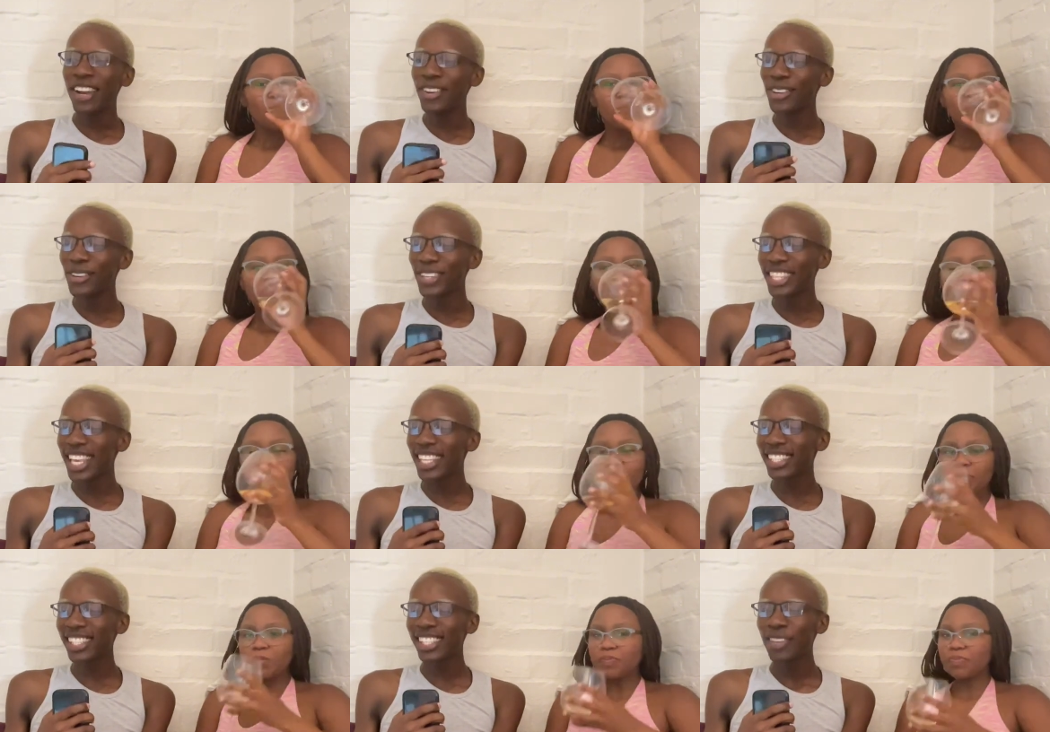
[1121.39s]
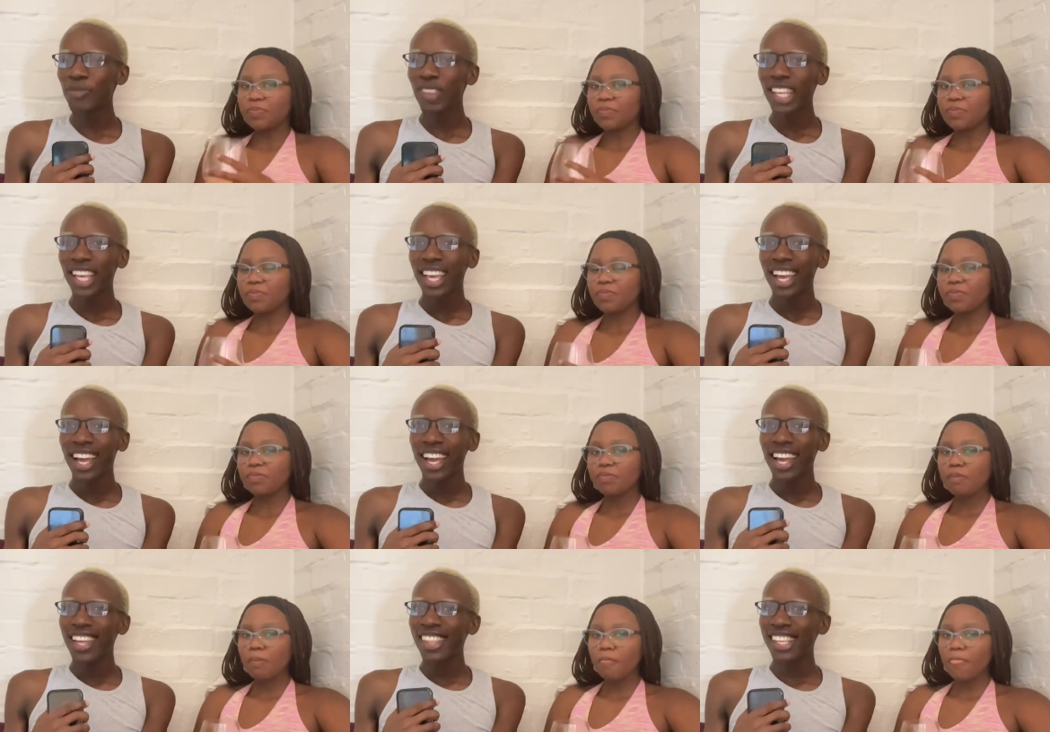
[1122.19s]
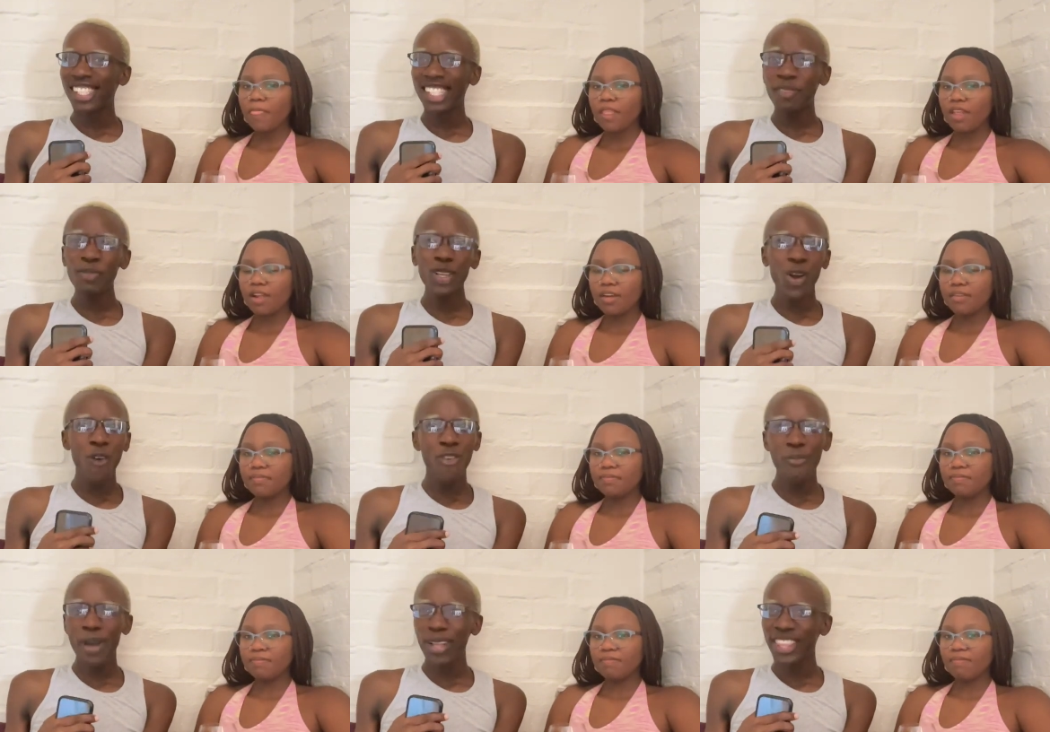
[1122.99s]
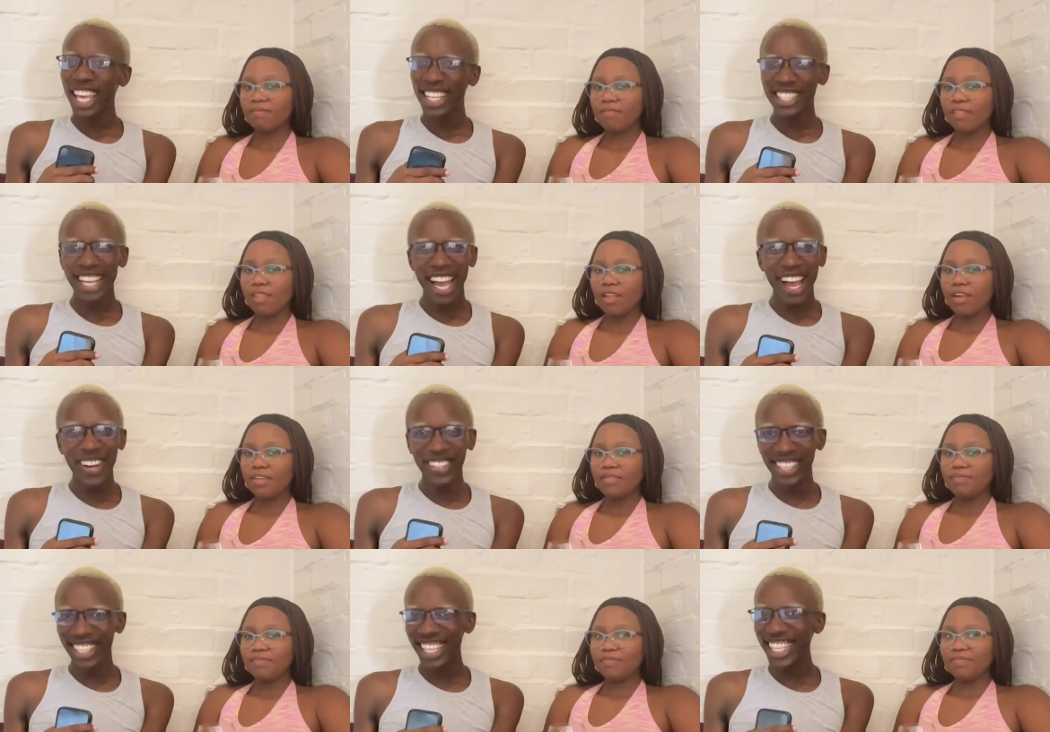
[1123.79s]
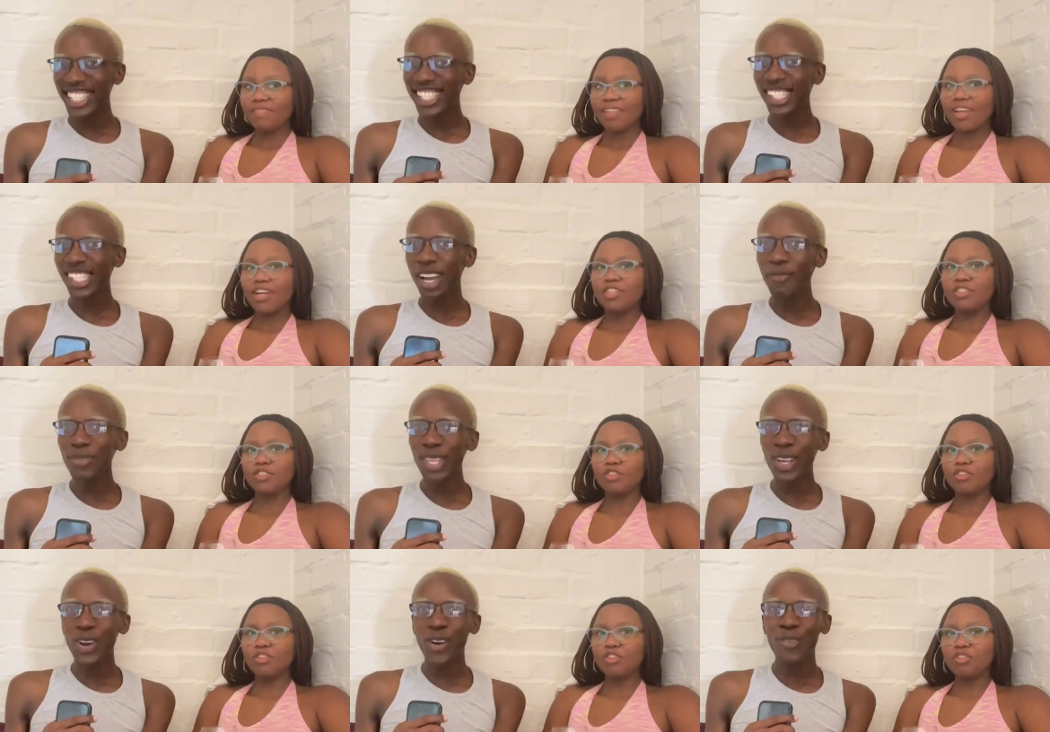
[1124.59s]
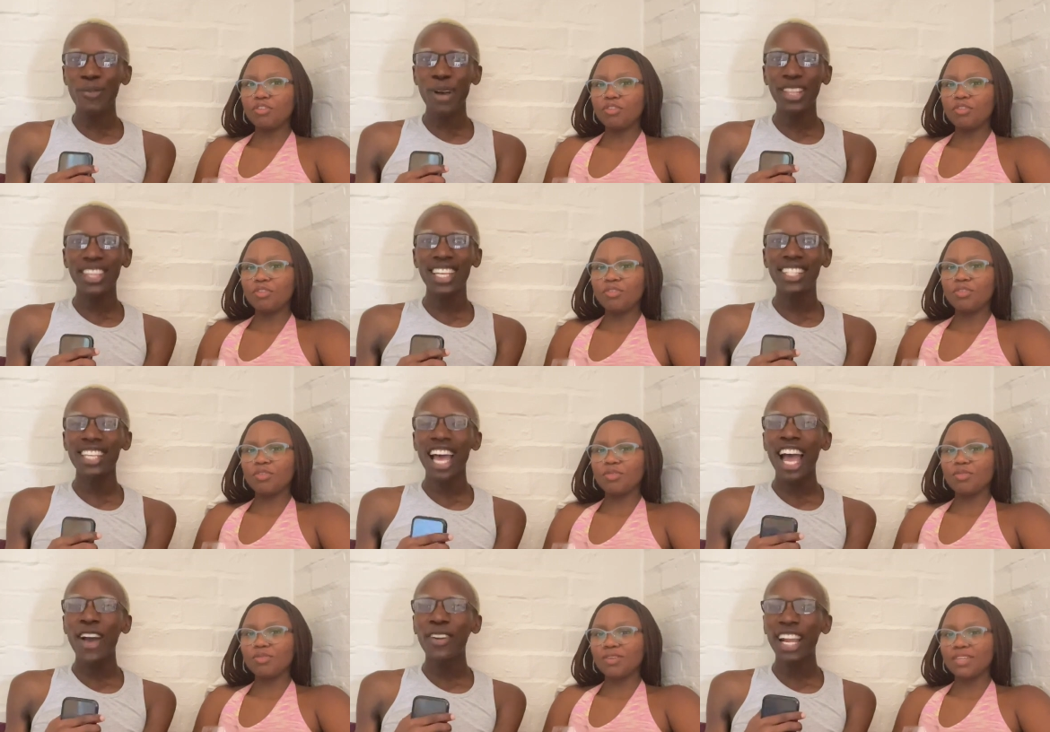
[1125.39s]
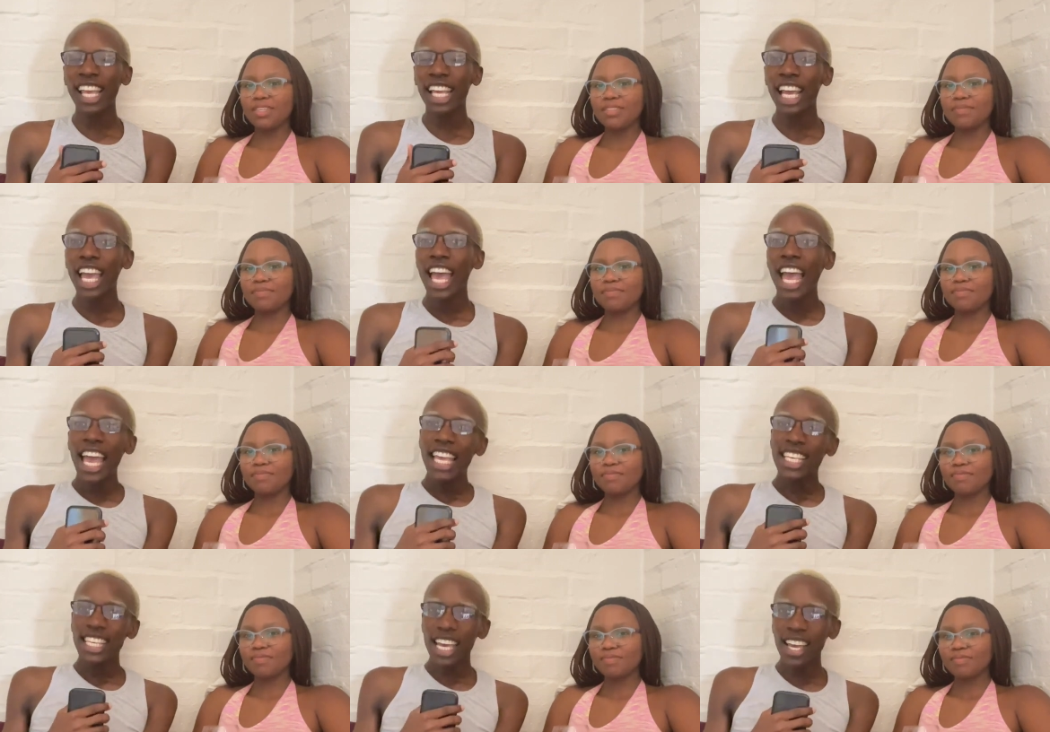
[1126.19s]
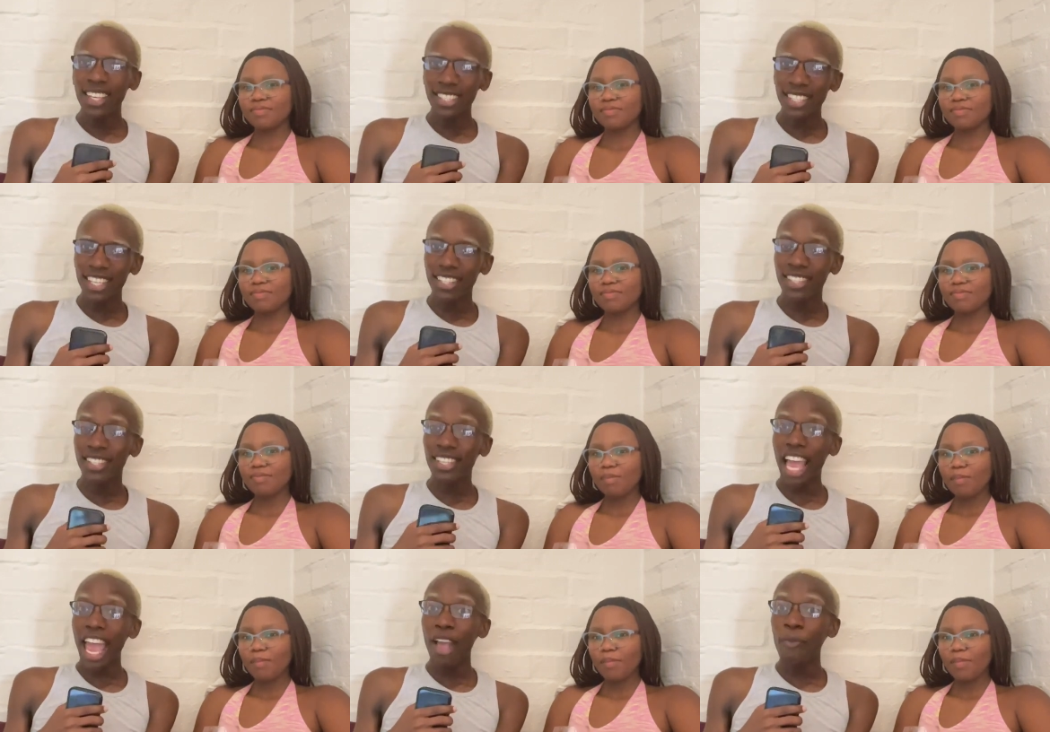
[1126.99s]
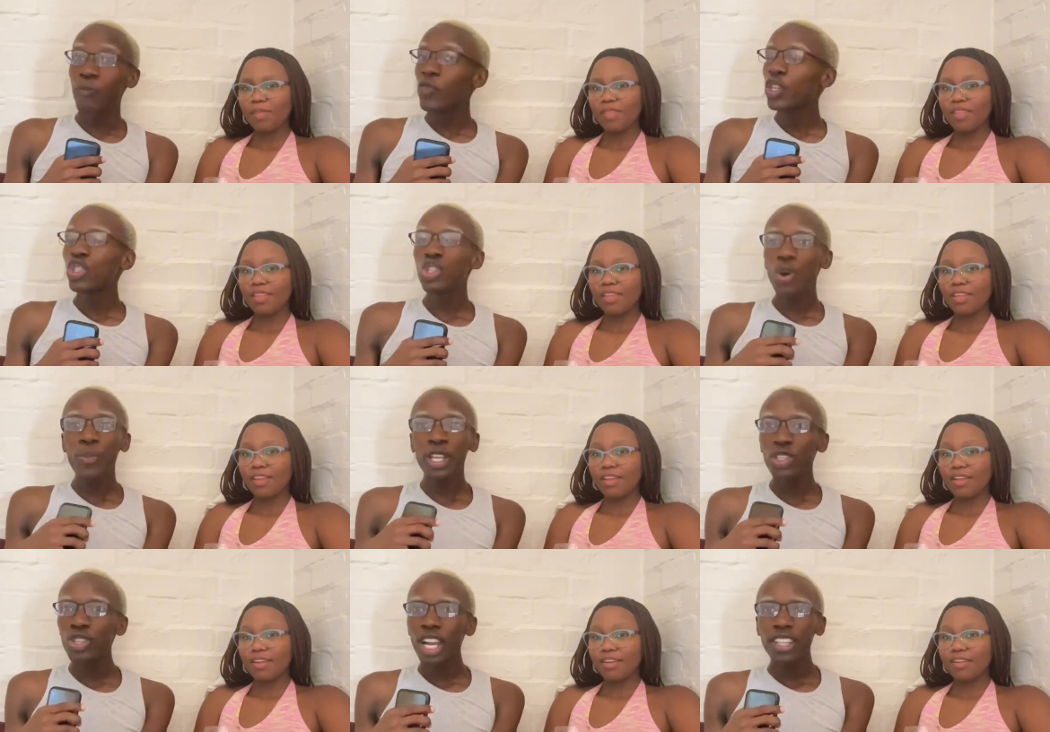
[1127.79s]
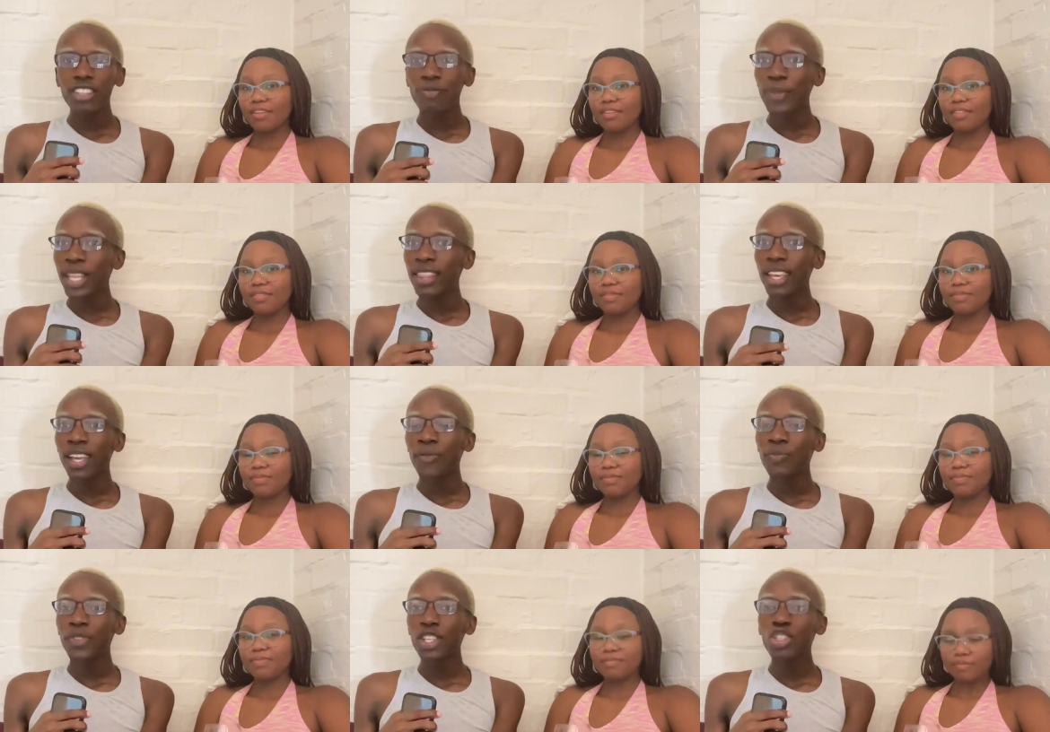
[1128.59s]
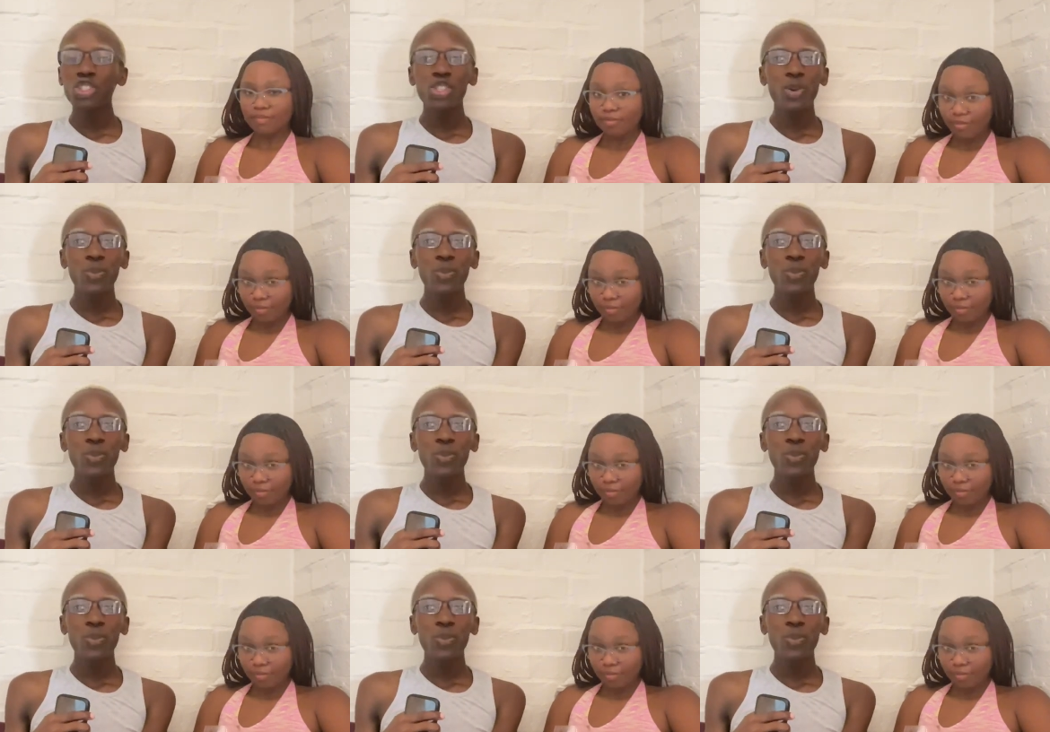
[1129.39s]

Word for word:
Speaker 1: I don't know. There's there's something off about that town. There is something oh. off about that town. Like yes, it's so many attractive men there. So